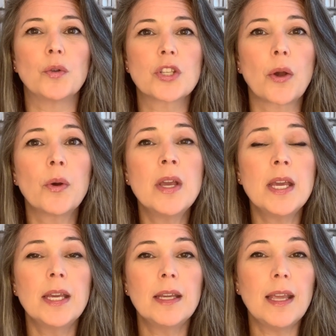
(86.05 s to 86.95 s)
So
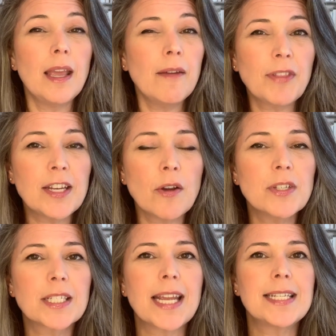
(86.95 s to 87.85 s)
if they don't
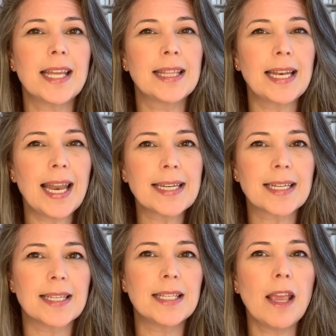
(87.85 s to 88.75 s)
state it in the
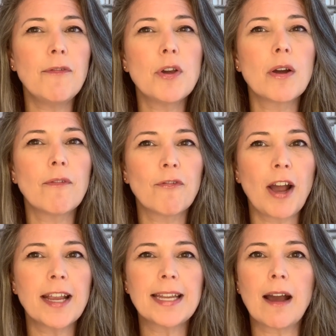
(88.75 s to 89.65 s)
letter, see if you can
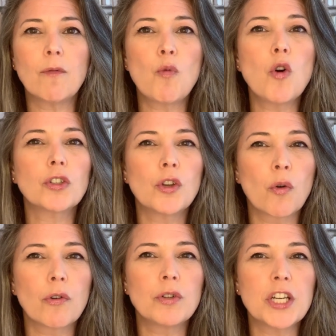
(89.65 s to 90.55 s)
find out what
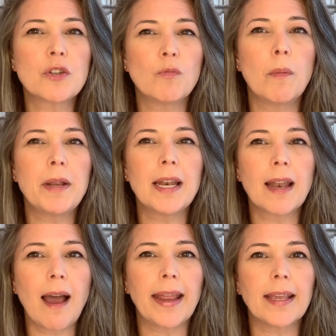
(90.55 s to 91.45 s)
your audition will be
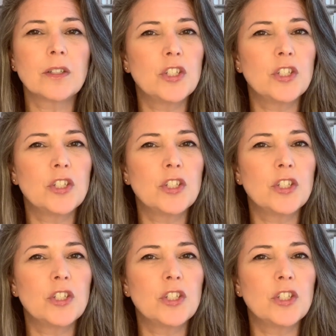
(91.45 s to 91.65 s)
like.